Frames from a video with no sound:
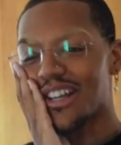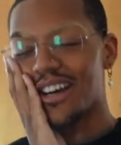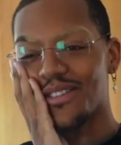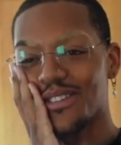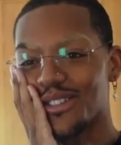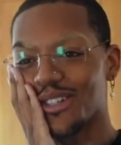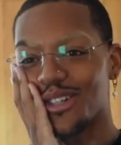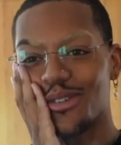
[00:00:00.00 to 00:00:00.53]
I have
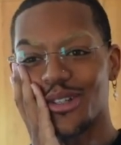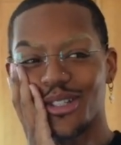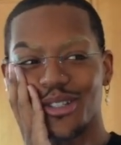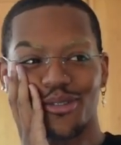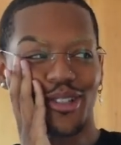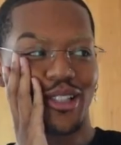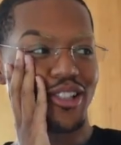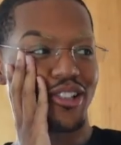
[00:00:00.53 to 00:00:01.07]
to talk about this
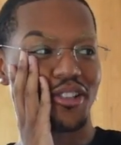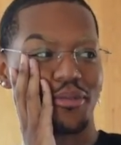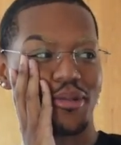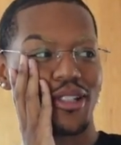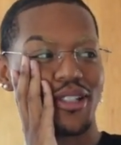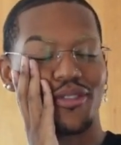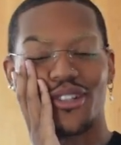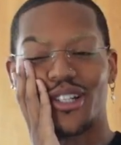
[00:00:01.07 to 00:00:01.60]
relationship
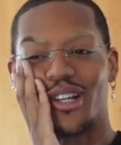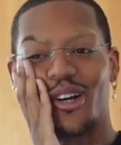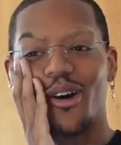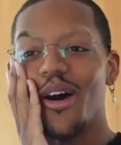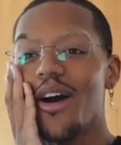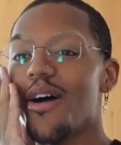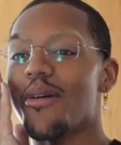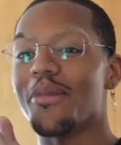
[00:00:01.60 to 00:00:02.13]
in this video.
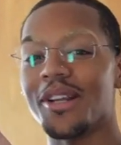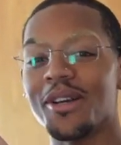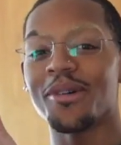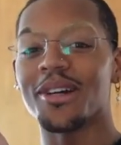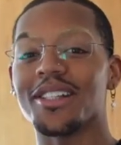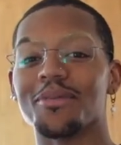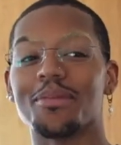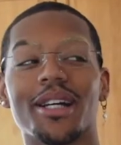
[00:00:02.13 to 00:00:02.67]
But
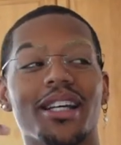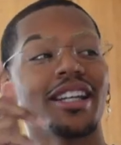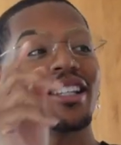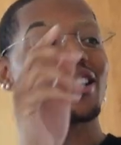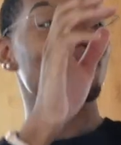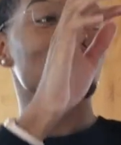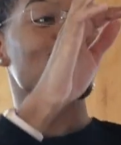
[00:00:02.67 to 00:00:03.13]
anyways, but in the